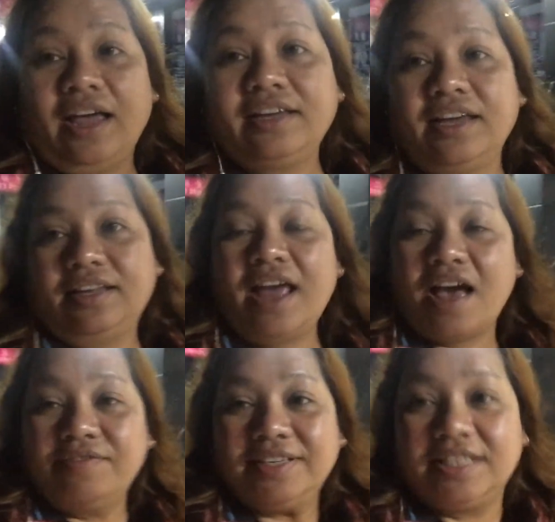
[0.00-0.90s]
I can
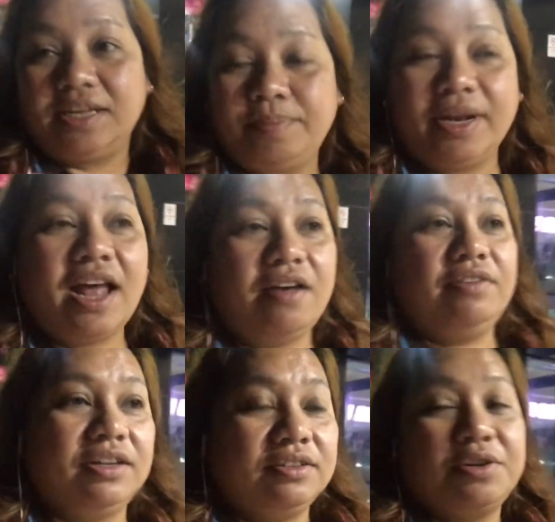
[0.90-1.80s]
have a sleep and
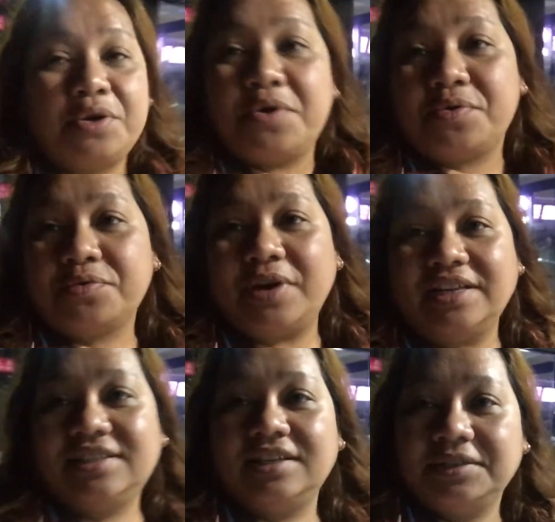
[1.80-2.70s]
have a
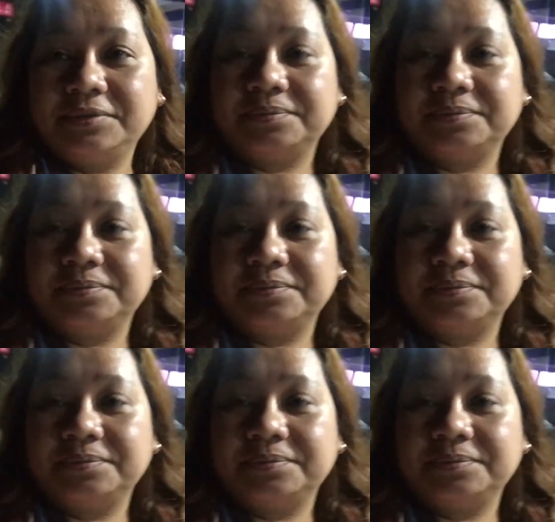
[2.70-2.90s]
rest.